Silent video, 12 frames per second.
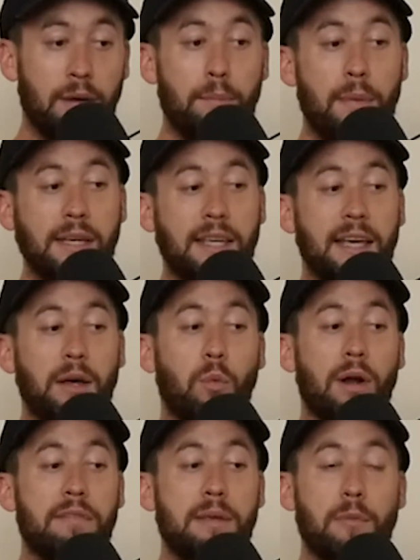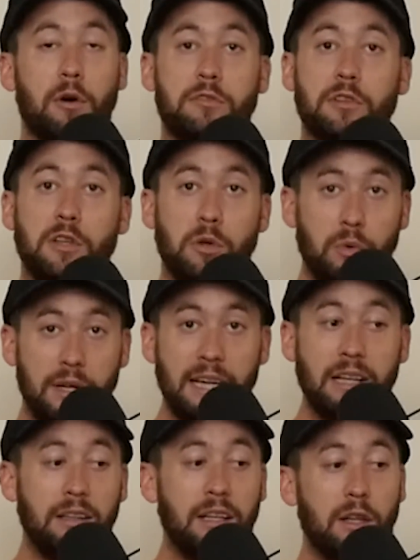making it one of the most
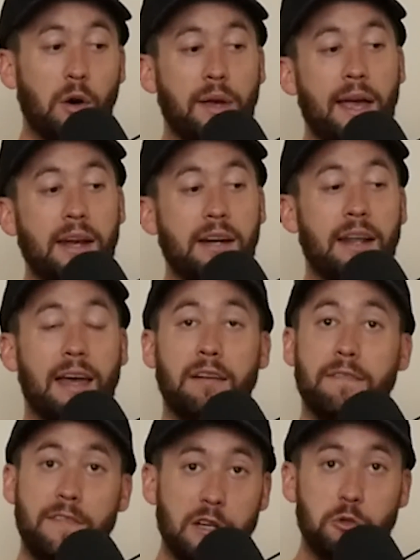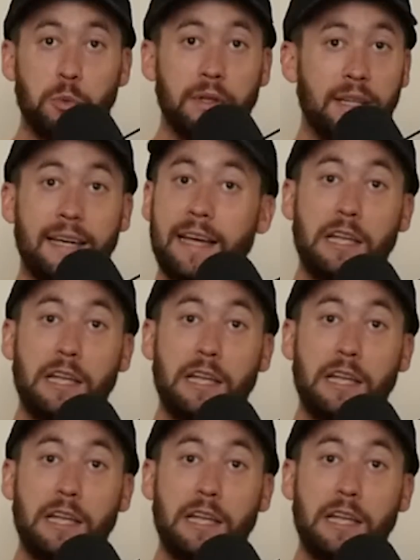uniquely located and visually